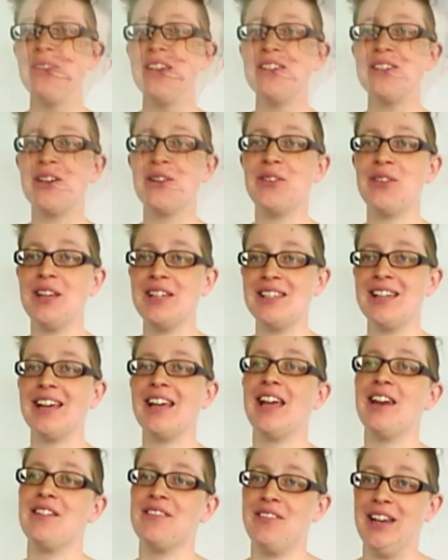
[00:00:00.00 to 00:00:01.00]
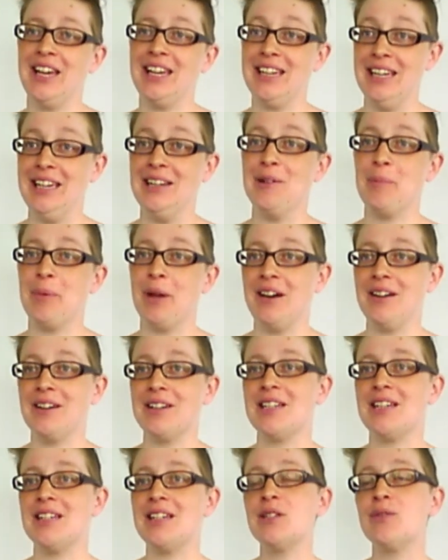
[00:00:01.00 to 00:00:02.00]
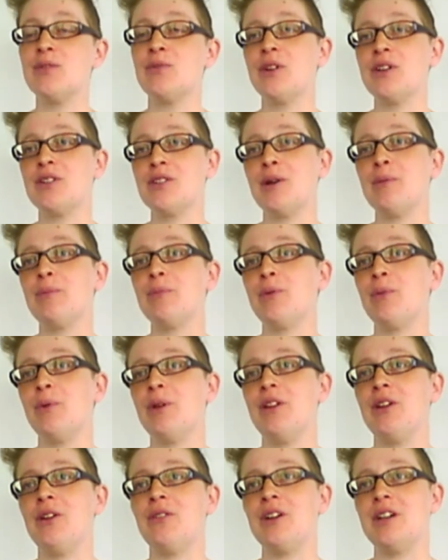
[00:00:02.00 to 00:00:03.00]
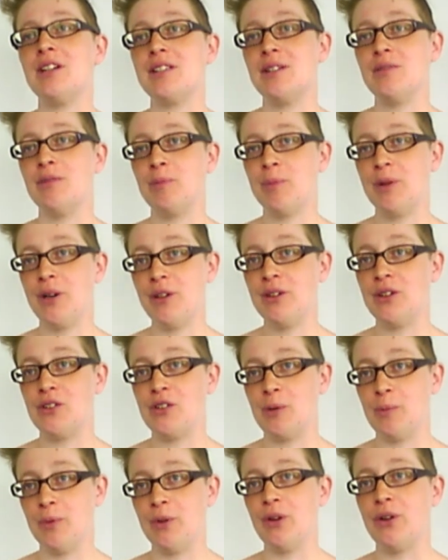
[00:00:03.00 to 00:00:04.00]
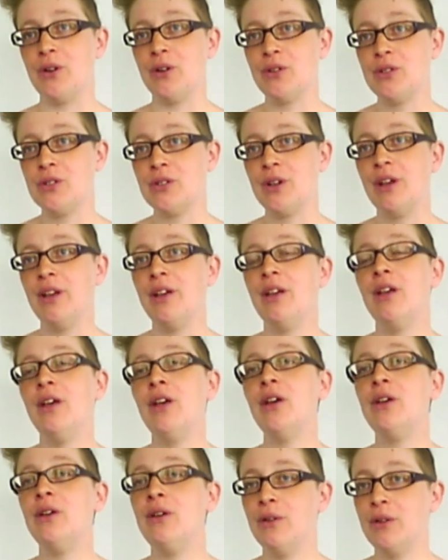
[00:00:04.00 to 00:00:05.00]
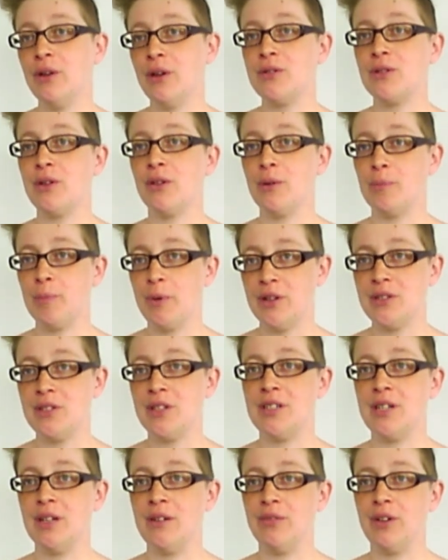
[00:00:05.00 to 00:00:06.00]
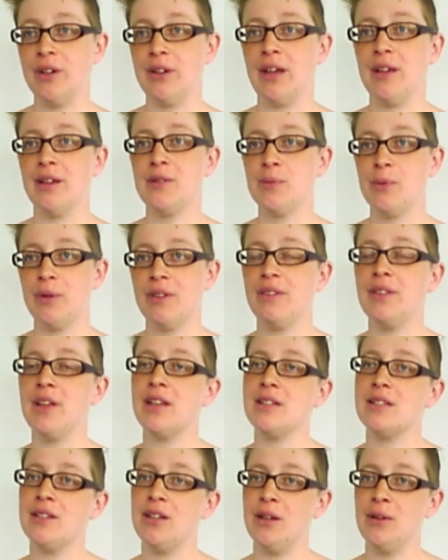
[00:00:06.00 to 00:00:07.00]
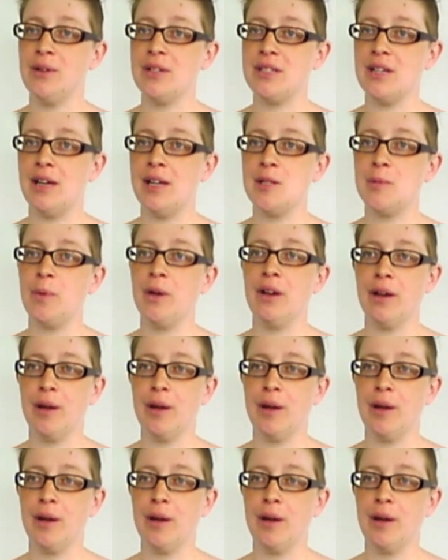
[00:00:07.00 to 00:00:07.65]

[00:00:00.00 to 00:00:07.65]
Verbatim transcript: So things that can affect legal parenthood is, for example, whether you're in a civil partnership or not who goes on the birth certificate, whether that's you as a lesbian